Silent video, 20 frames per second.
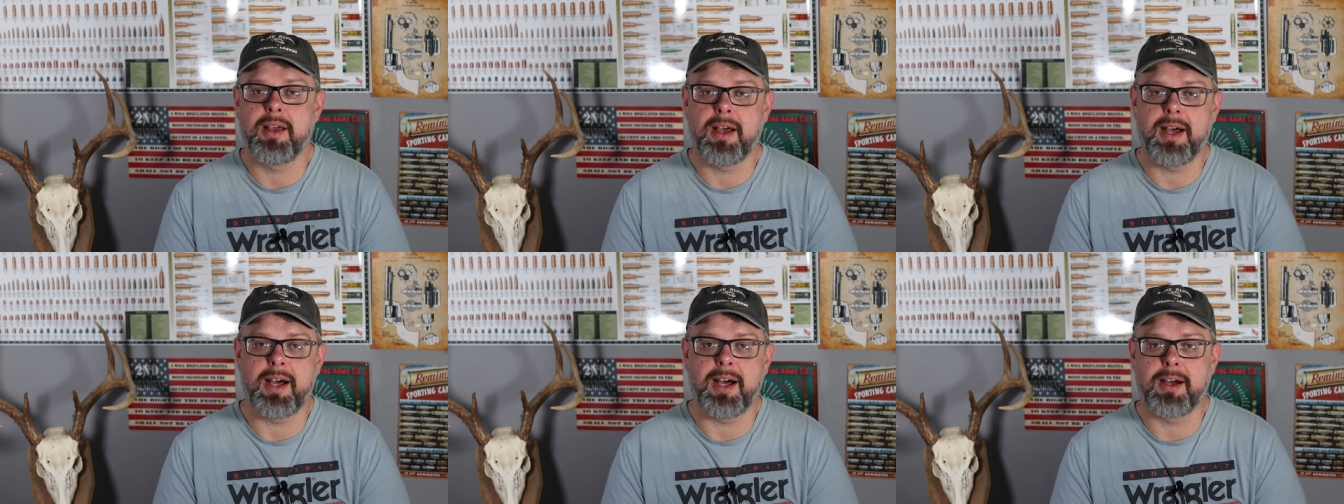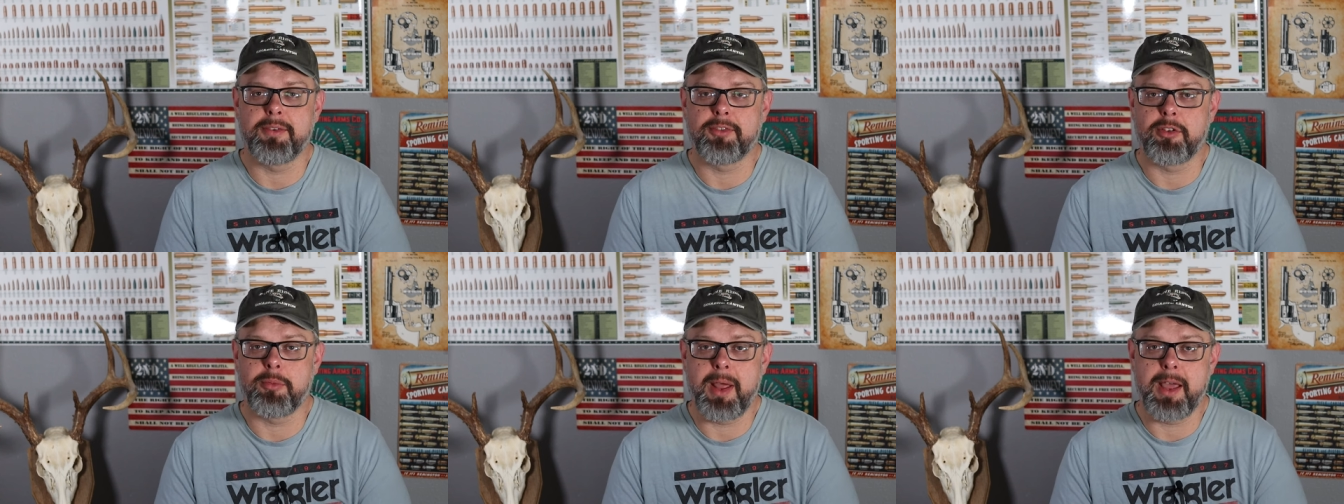
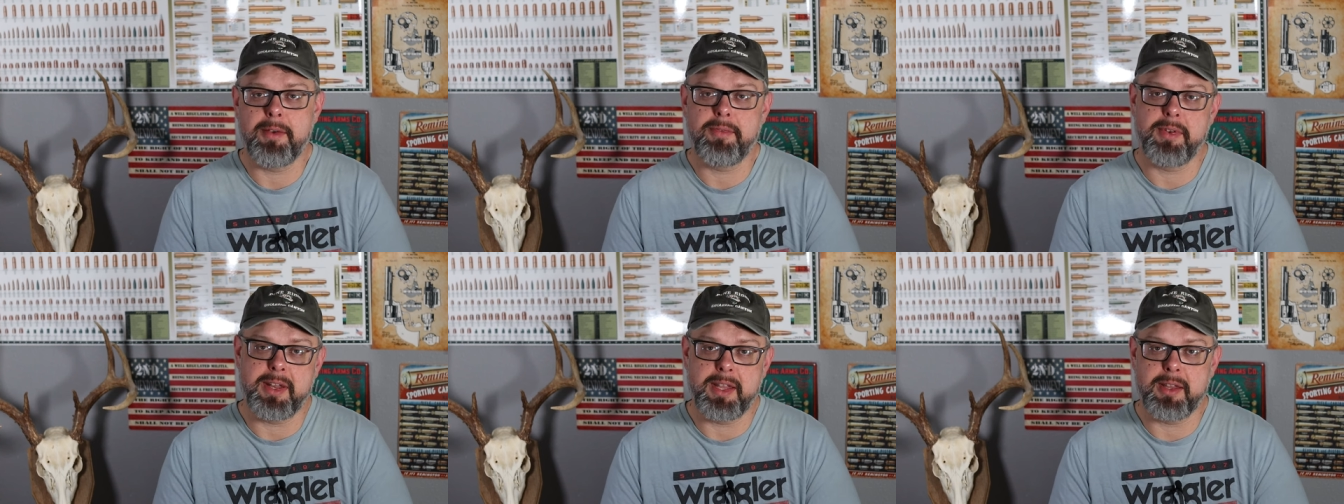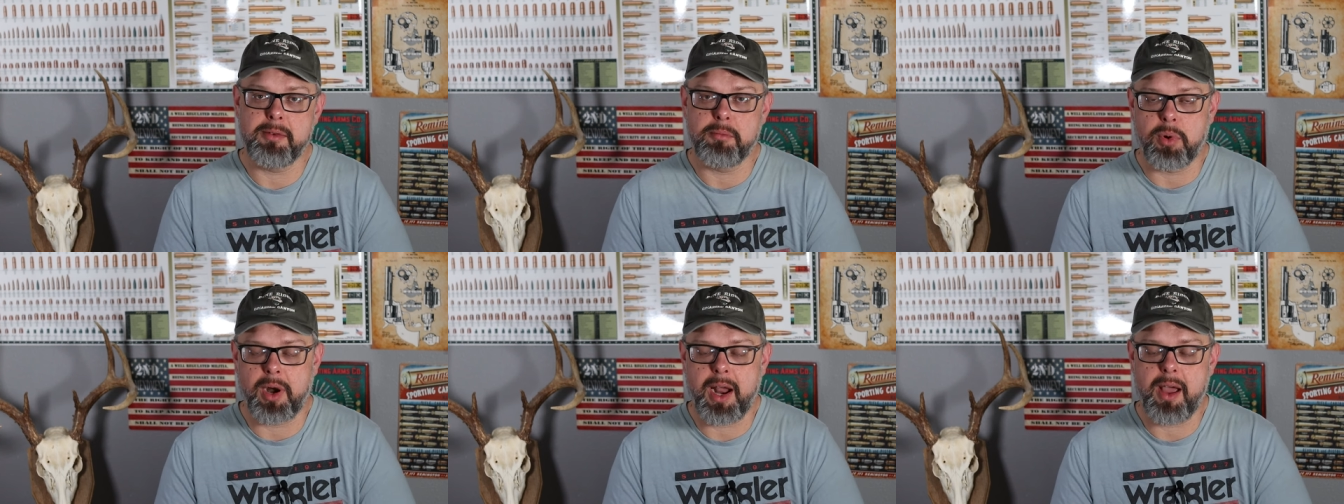uh, from
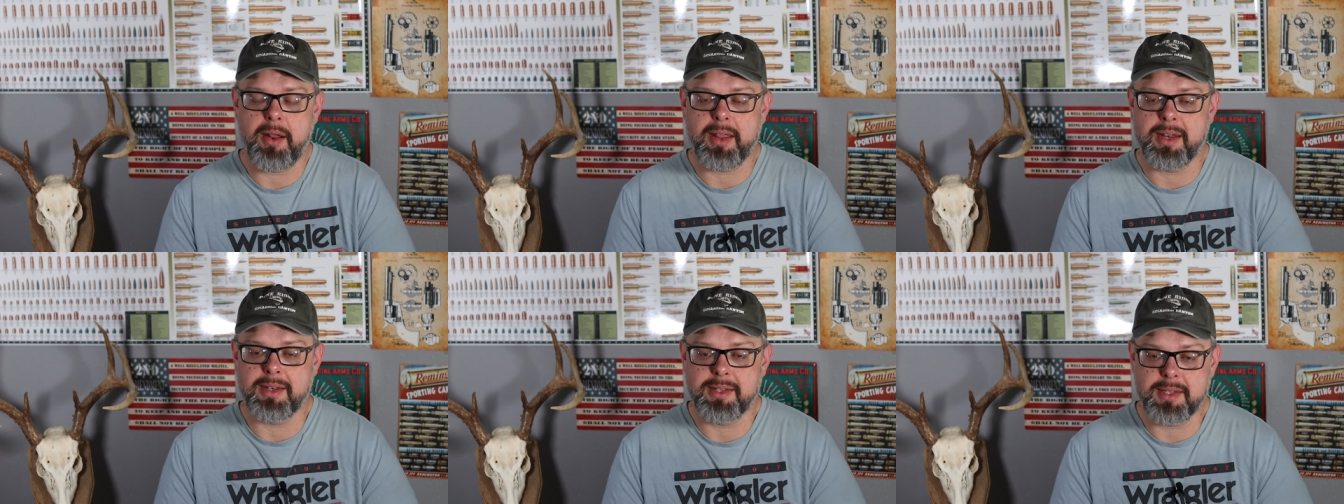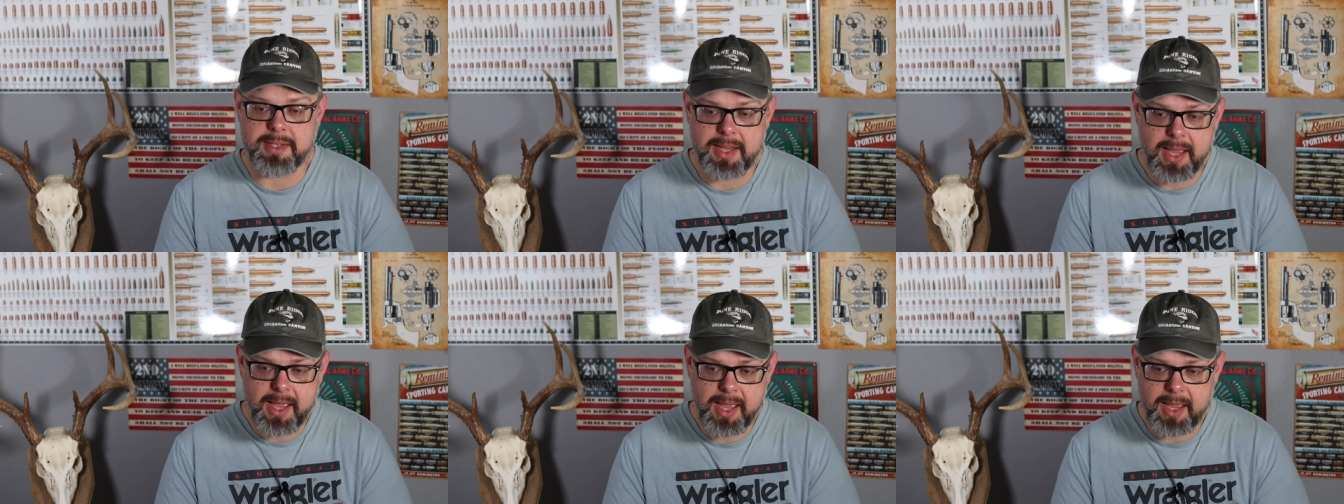F&N Browning
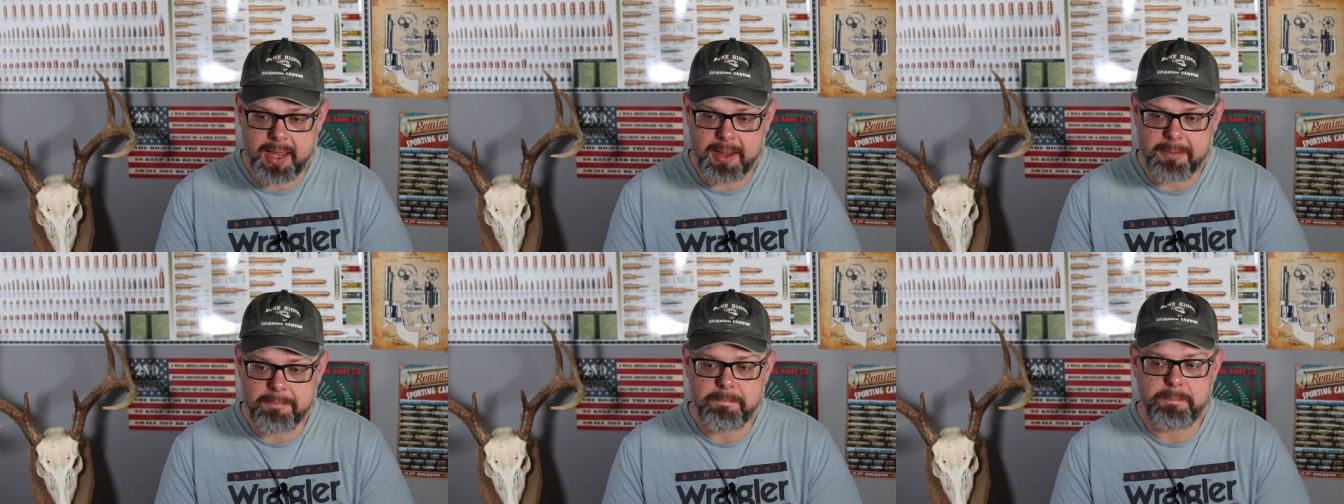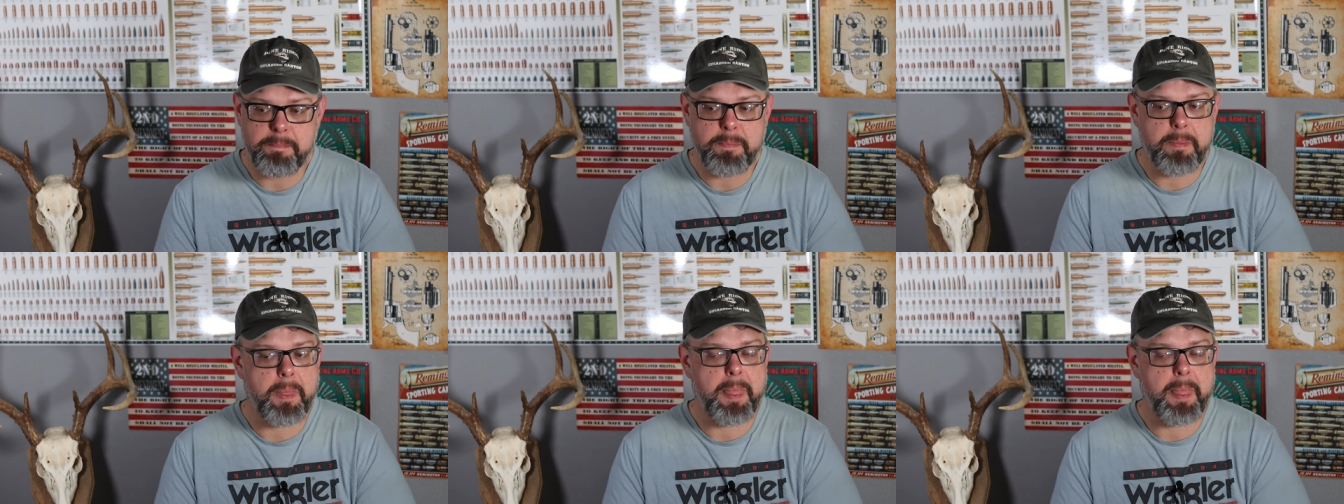today